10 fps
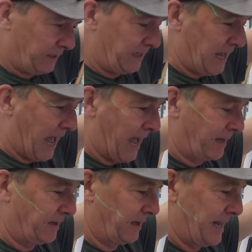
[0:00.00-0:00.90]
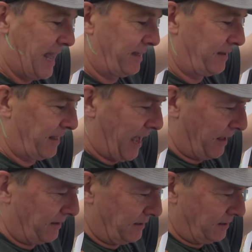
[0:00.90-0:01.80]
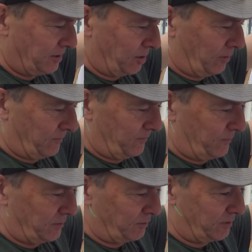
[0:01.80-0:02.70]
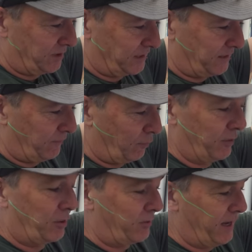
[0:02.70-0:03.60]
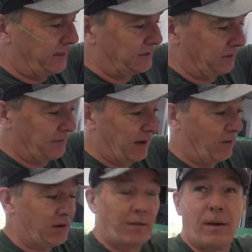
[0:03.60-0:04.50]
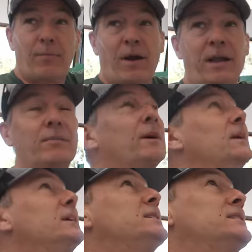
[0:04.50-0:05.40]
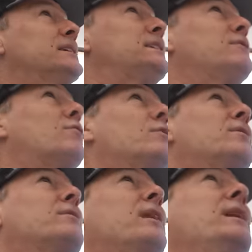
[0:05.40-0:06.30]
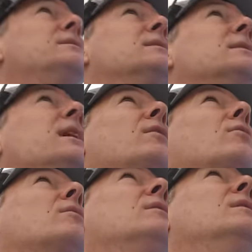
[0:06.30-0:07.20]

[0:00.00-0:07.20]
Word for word: we need to add 1/8 to that. So we're 64 3/8. So now I'll cut my pipe 64 3/8, and that